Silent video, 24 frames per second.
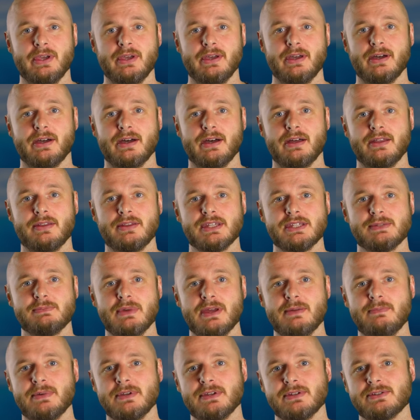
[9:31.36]
This
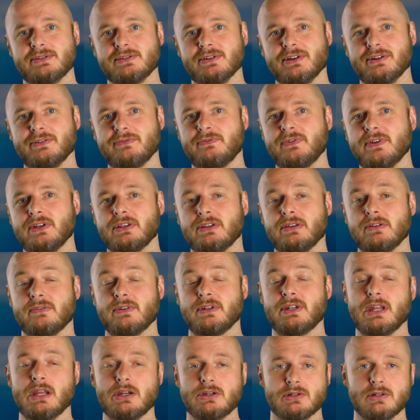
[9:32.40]
may be a side effect of a
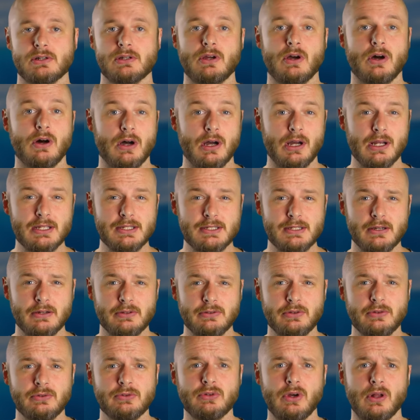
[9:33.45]
naturally high
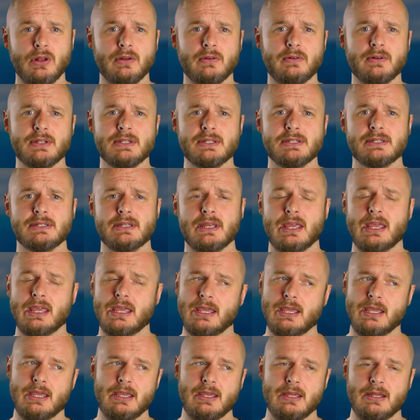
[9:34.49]
CO2 tolerance
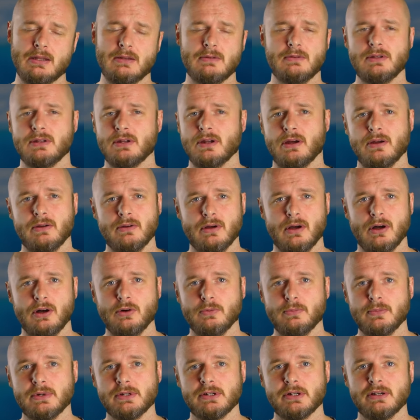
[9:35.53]
and, a whole
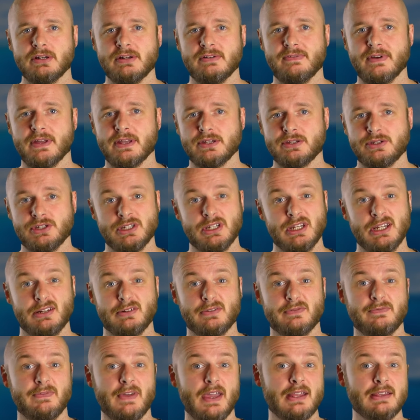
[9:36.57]
myriad of other
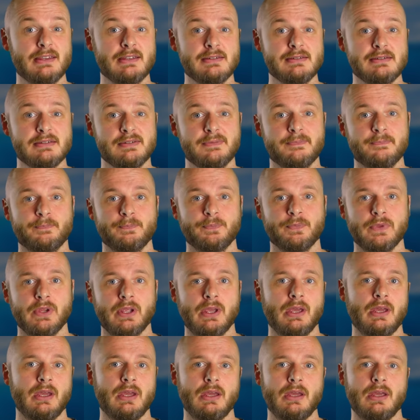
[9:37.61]
genetic factors.
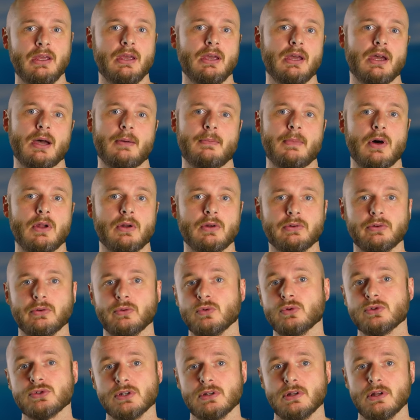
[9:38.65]
I'd
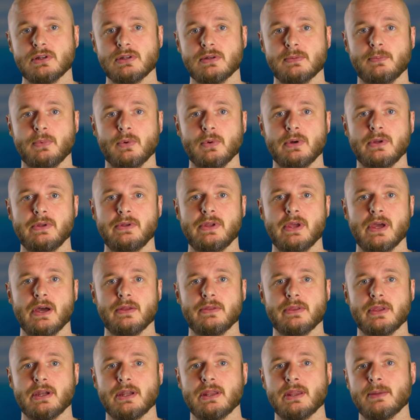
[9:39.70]
also like to point
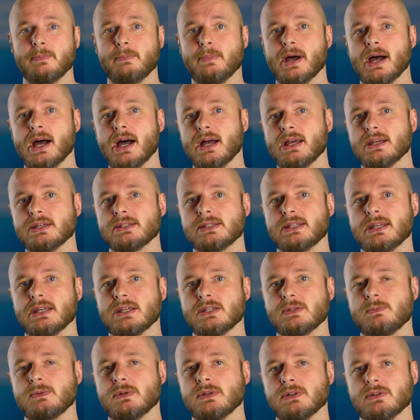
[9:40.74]
out that in the past there
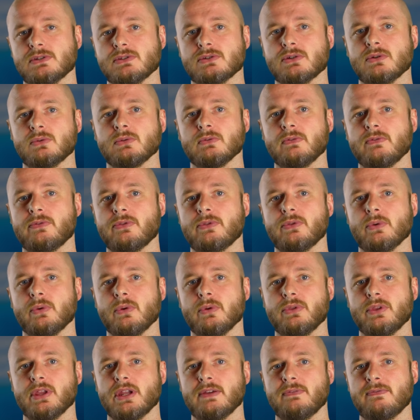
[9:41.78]
has been a school of
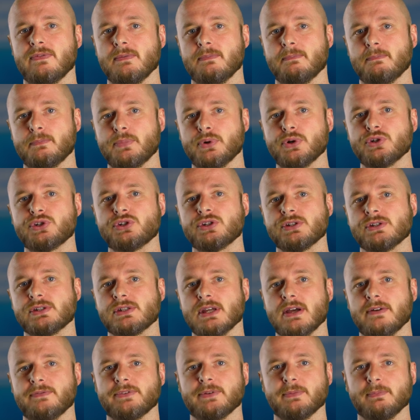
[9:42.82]
thought that if you push
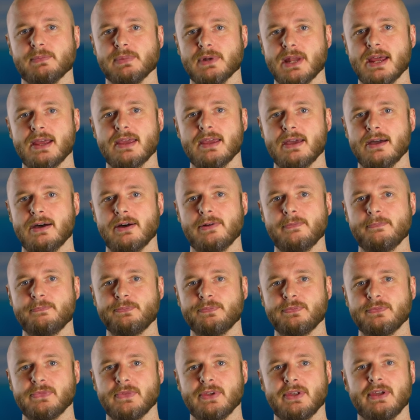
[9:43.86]
yourself to blackout,
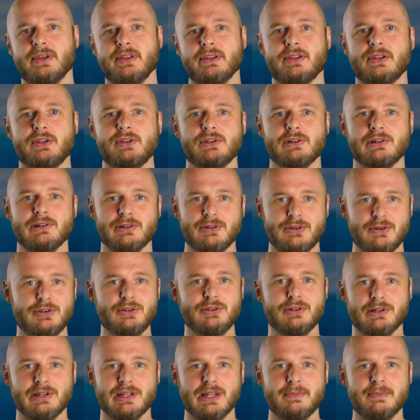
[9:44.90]
then you learn
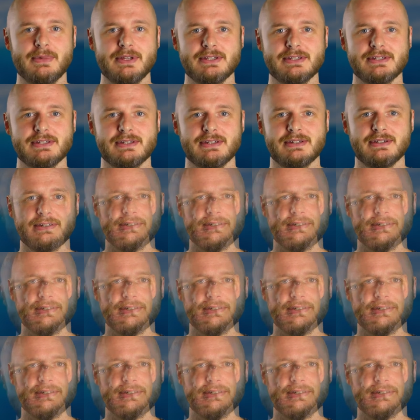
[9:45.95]
your limits.